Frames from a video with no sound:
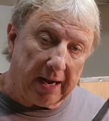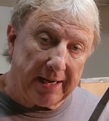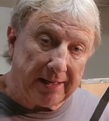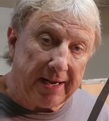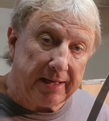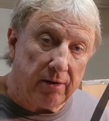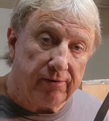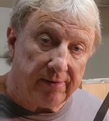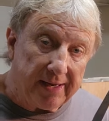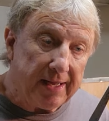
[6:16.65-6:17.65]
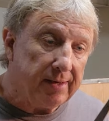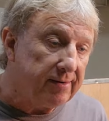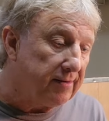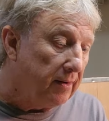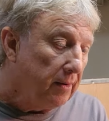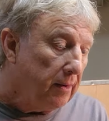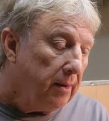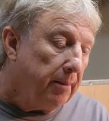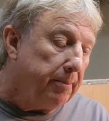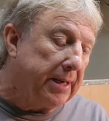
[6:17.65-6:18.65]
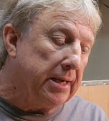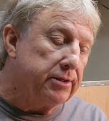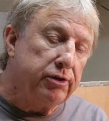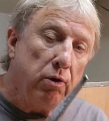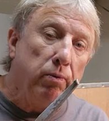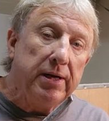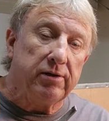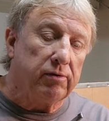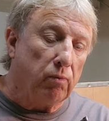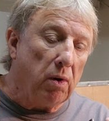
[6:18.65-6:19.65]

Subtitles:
I like using these because two reasons.